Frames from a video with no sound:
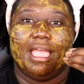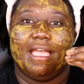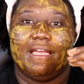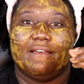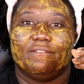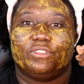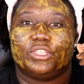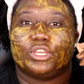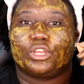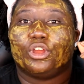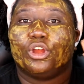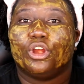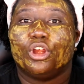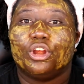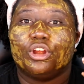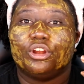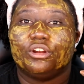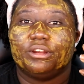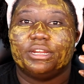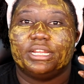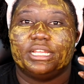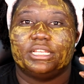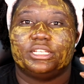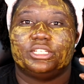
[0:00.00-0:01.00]
have the
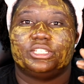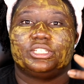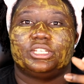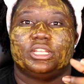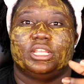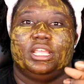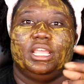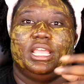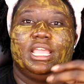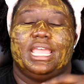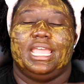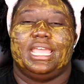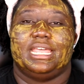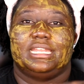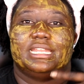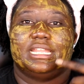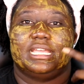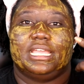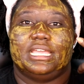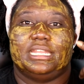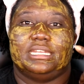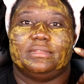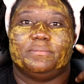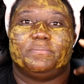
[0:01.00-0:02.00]
courage and the
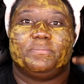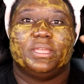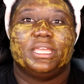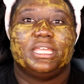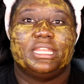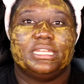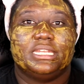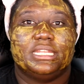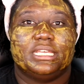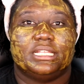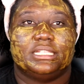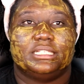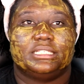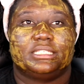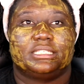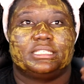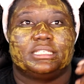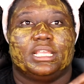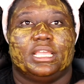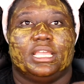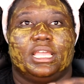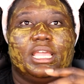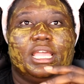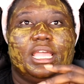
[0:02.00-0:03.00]
independence
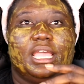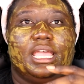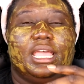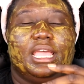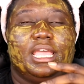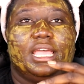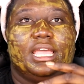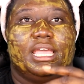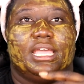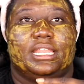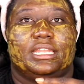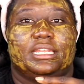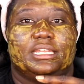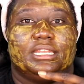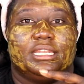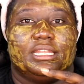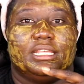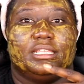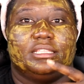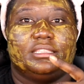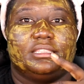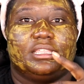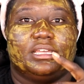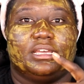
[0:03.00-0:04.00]
and
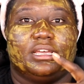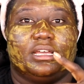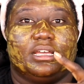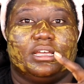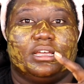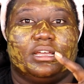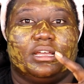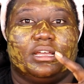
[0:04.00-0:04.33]
the